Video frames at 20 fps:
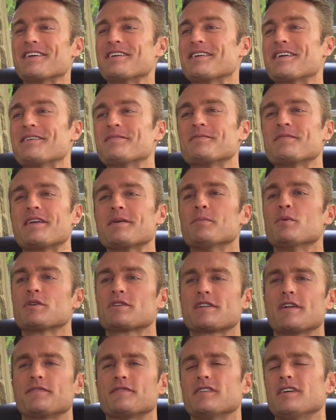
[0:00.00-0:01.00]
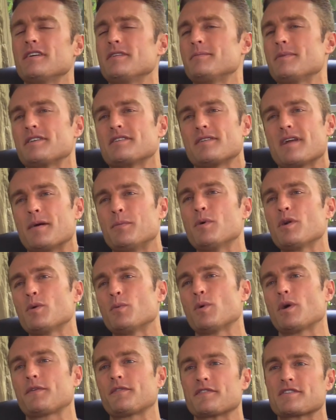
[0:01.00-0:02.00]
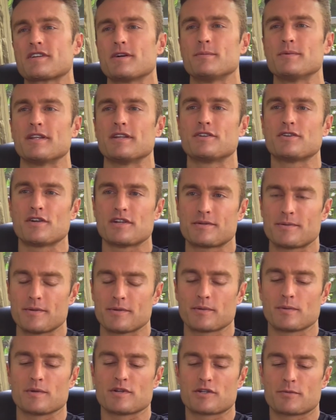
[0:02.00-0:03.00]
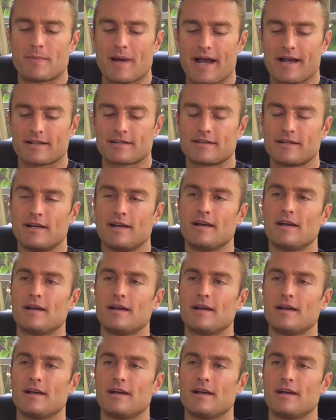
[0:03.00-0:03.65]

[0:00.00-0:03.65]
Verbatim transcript: You get get more stuff done. But I want to work for someone that treats me with respect,